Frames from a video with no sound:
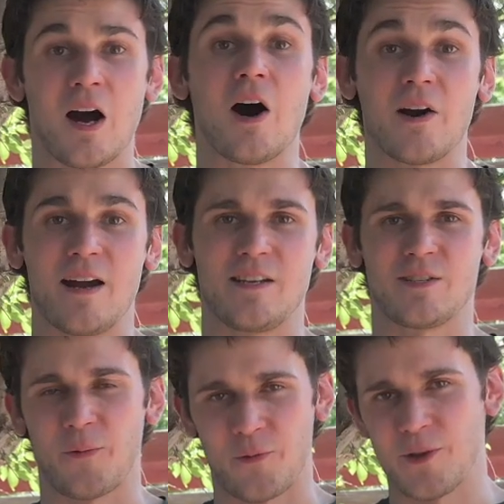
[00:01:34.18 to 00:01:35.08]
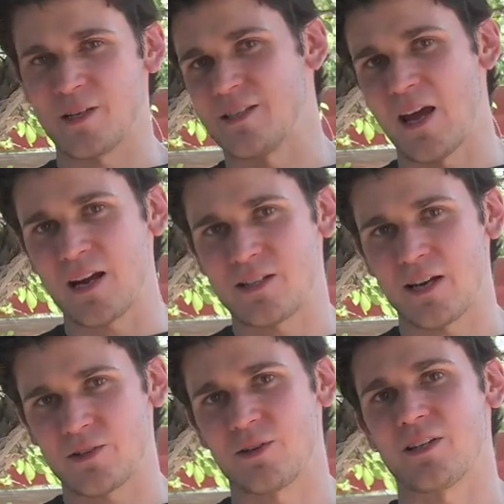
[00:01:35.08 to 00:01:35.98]
Alright, so for this next
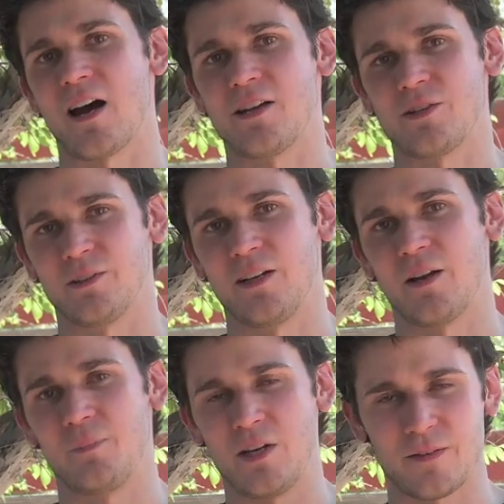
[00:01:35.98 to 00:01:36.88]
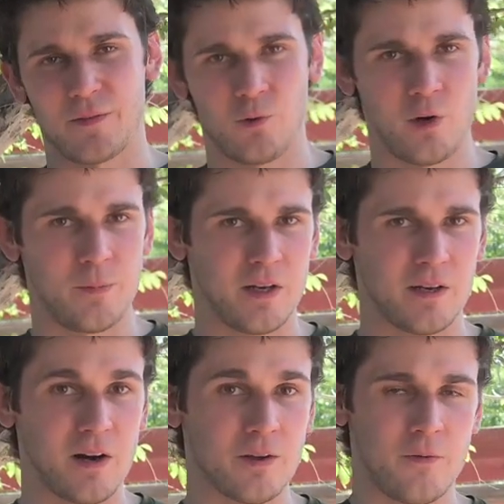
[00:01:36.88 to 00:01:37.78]
exercise you'll need a piece of equipment
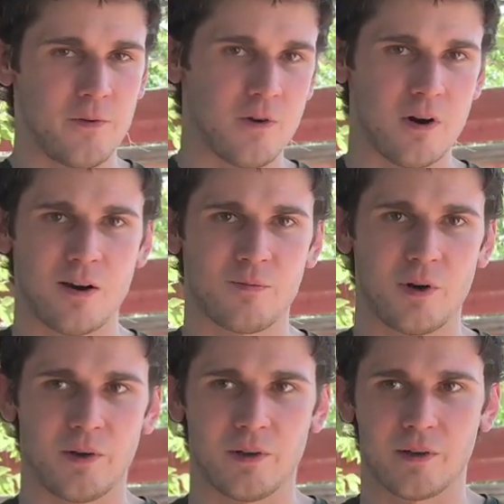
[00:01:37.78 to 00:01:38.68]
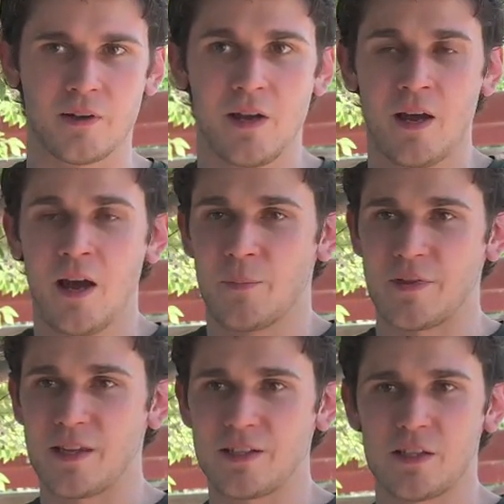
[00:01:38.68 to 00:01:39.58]
called a forearm roller.
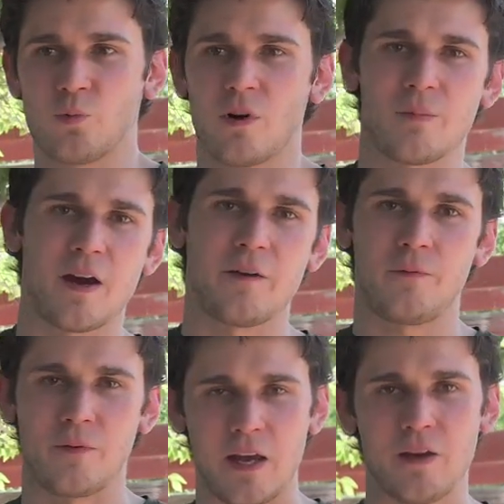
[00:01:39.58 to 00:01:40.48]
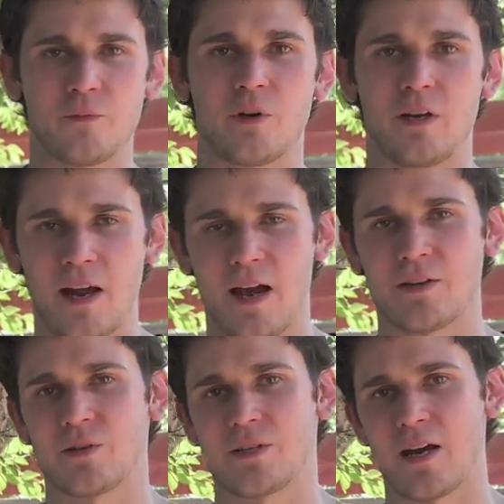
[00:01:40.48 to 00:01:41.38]
But this is one of my favorite
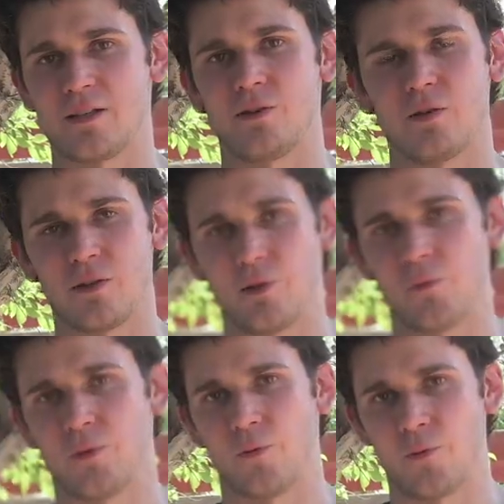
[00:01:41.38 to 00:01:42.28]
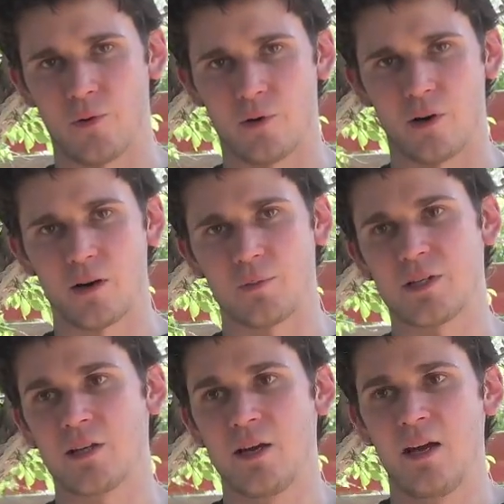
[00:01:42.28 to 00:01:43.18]
exercises you can do for your
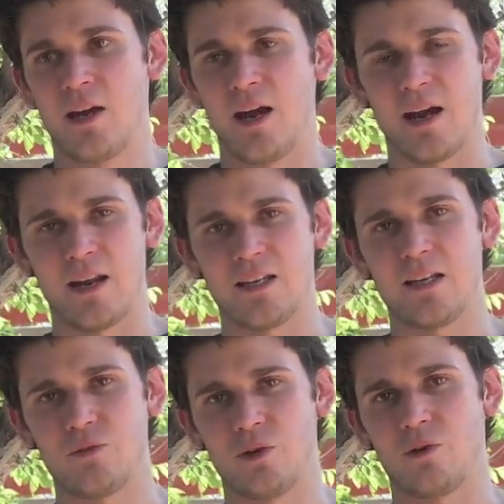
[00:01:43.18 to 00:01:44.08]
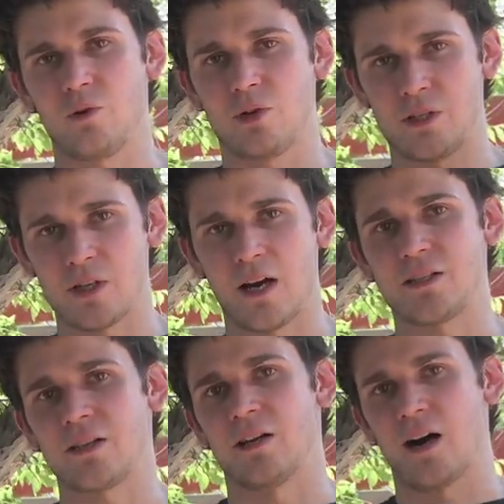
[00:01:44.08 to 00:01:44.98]
forearms, and it gives you
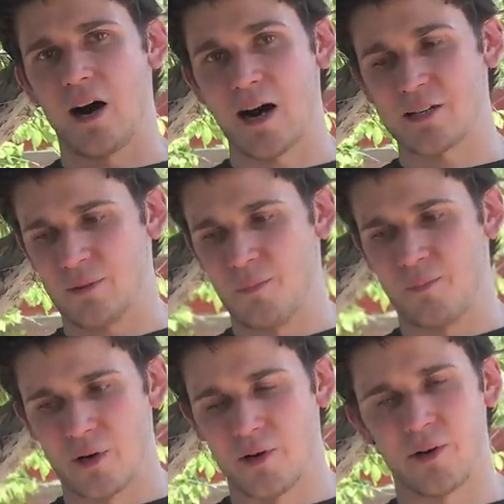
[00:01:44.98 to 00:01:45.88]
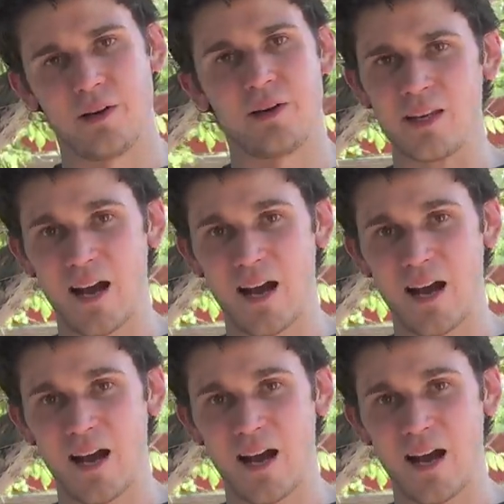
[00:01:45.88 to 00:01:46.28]
such an awesome burn.